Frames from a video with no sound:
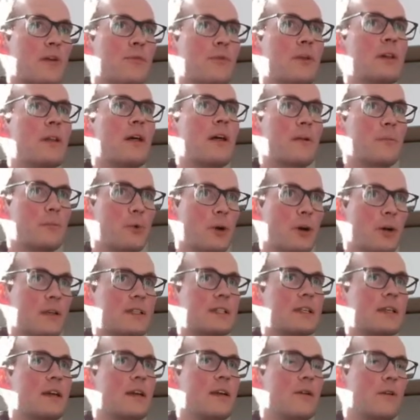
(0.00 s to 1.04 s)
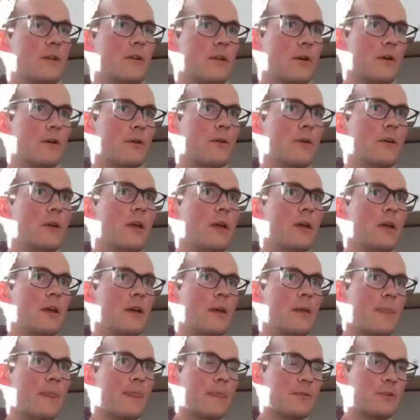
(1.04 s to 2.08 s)
I read a lot of books. I don't know.
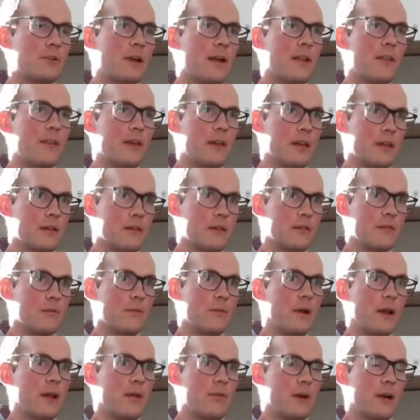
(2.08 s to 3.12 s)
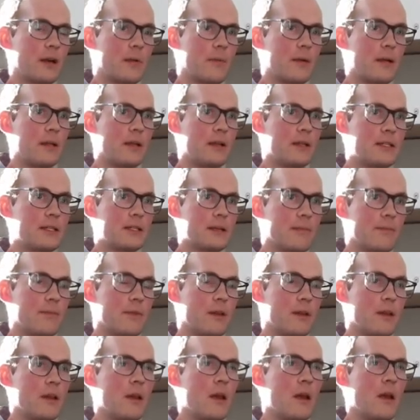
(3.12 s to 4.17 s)
I'm trying to think what I recommended to
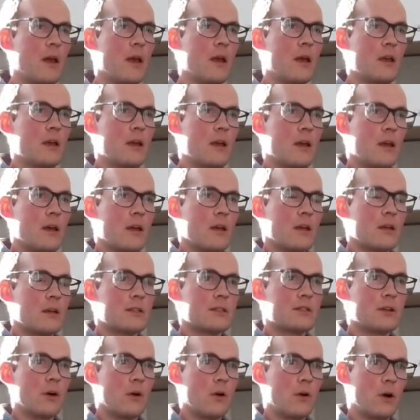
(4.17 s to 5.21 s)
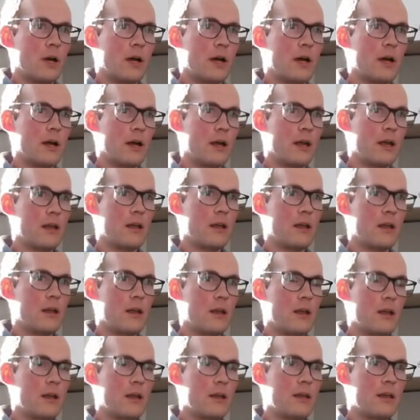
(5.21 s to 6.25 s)
someone. So,
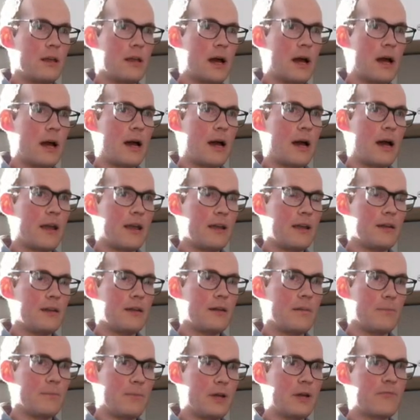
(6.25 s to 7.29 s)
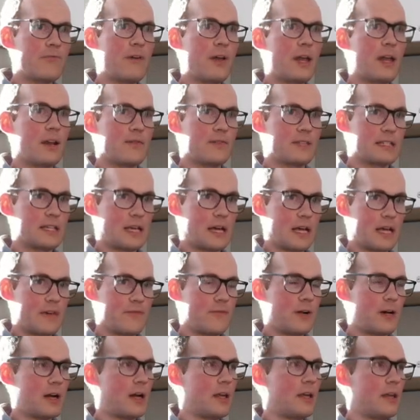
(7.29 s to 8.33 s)
yeah, I am a big fan of
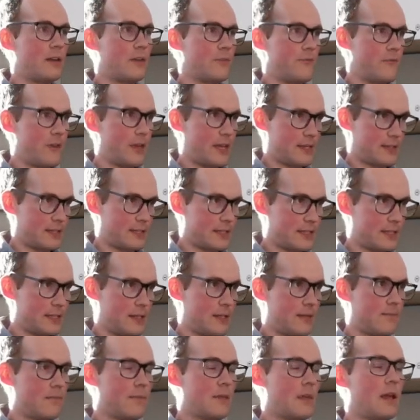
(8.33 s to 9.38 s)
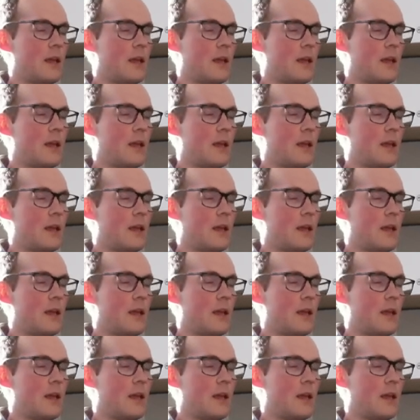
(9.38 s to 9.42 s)
sci-fi and fantasy.